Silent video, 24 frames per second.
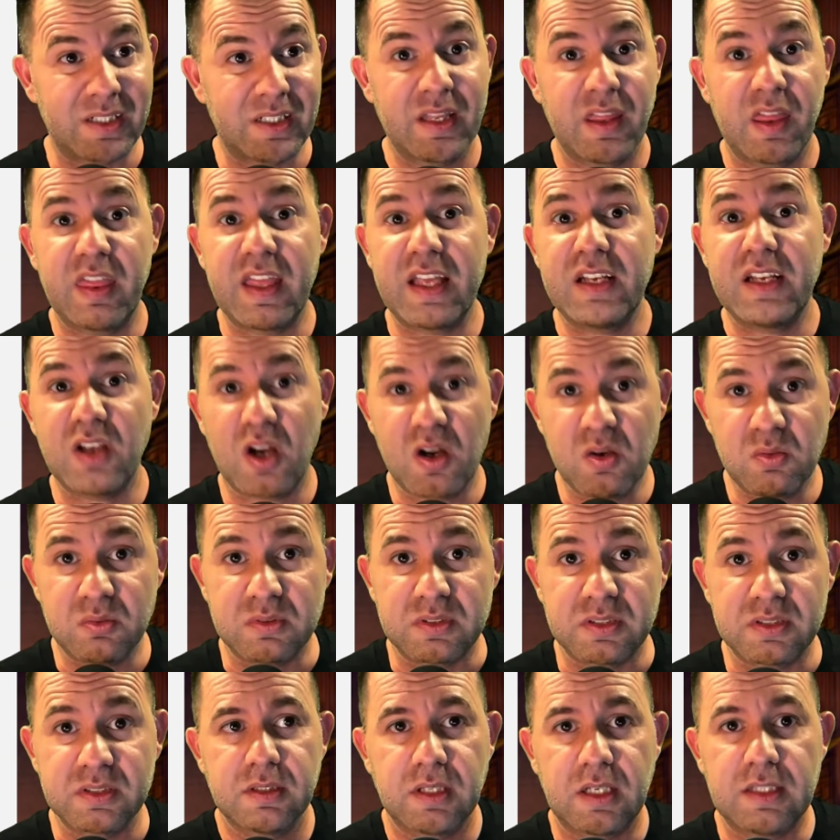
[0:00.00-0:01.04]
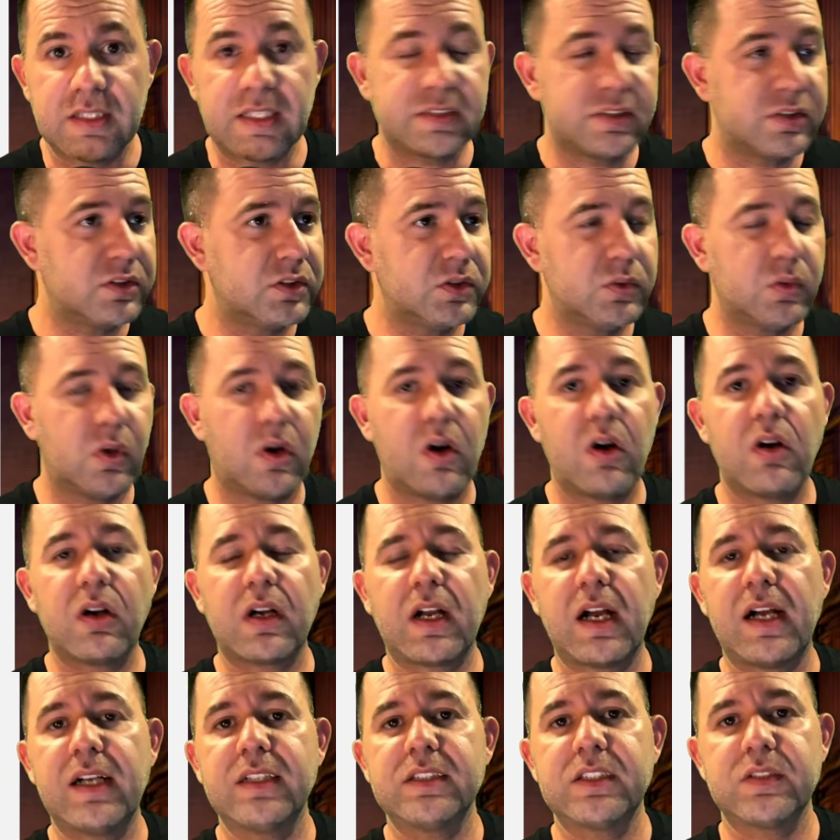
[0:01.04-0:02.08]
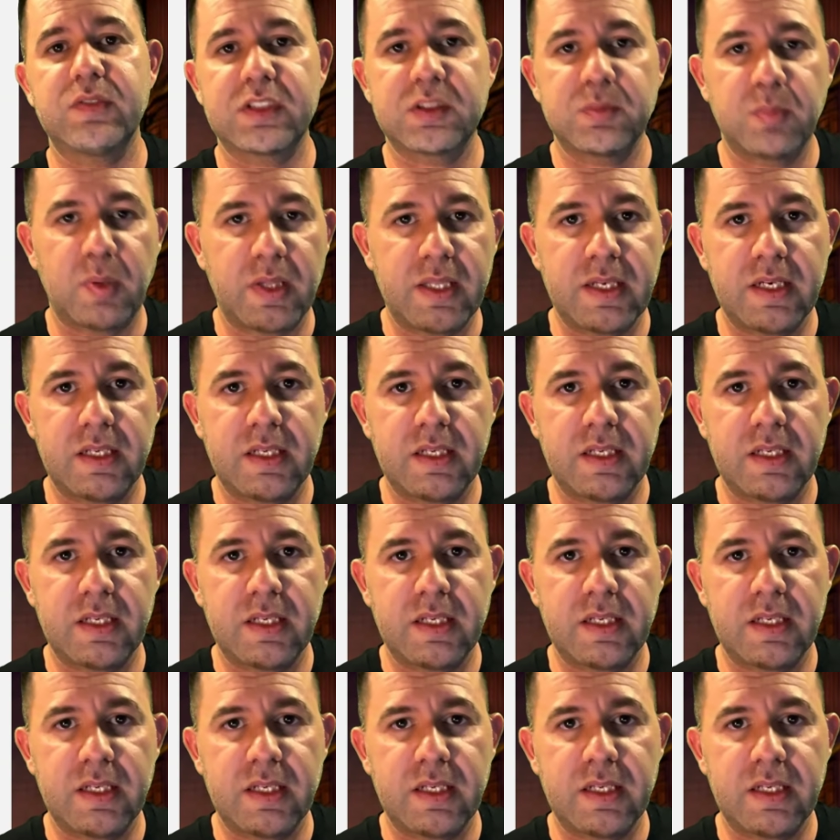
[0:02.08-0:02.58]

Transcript: They don't, unless you do all kinds of explaining,